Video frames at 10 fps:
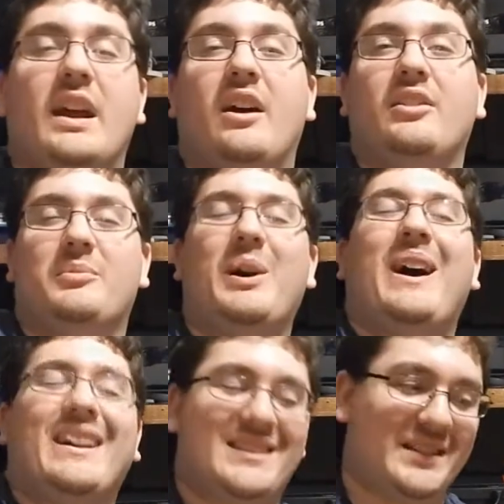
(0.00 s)
all the
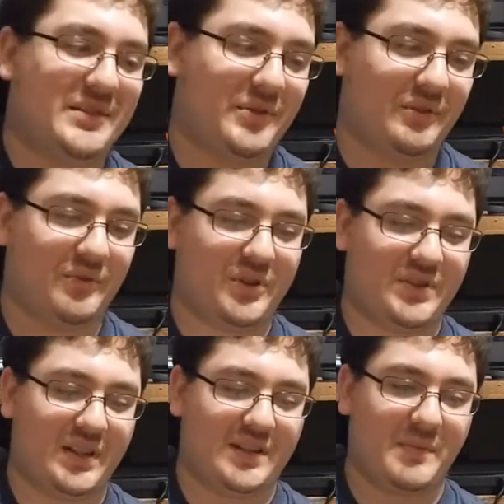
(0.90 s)
bosses for the
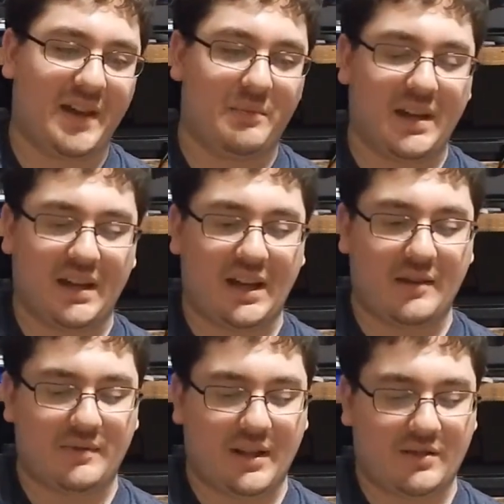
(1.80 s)
first 6 Mega Man
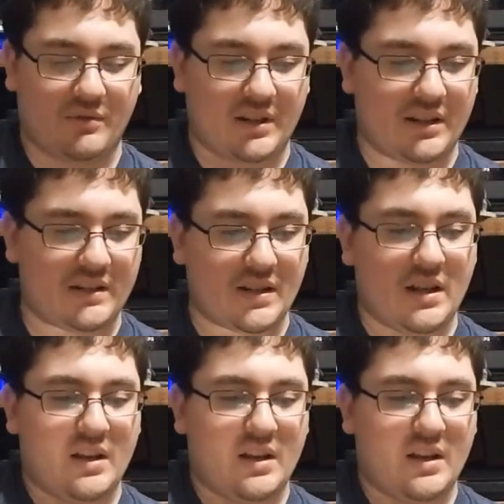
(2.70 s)
games. That's what it is.